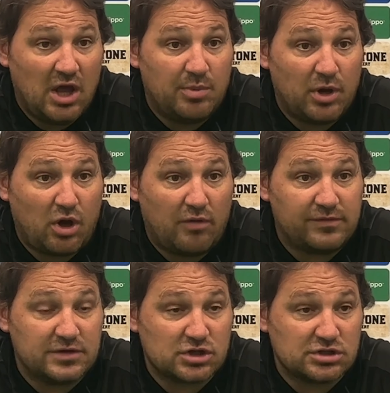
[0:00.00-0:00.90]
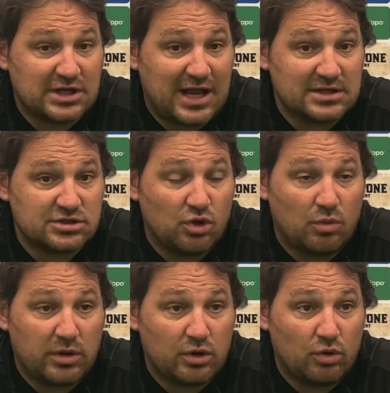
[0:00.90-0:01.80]
a bit of confidence because the lads know
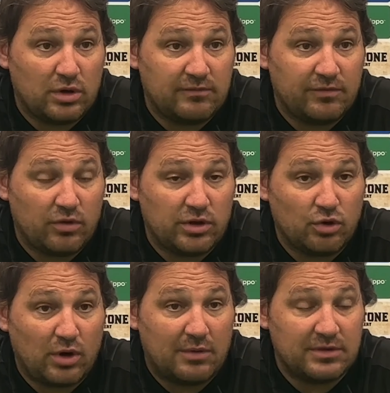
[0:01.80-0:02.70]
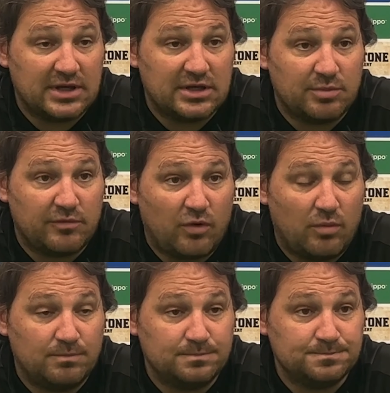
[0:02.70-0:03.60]
what they're going in for and they know how they need to perform.